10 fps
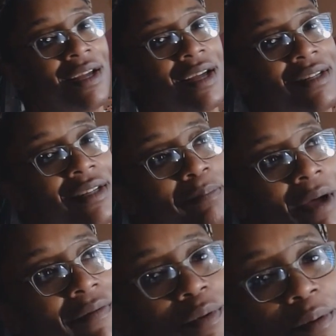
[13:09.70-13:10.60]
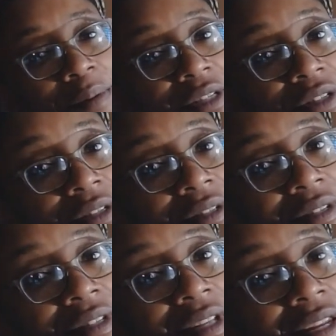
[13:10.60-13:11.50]
I took about 4 pictures,
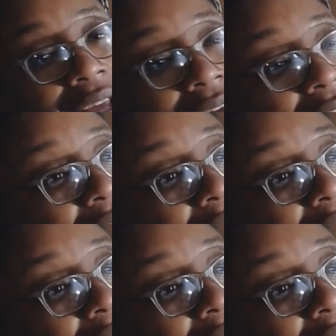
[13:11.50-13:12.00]
and now I need to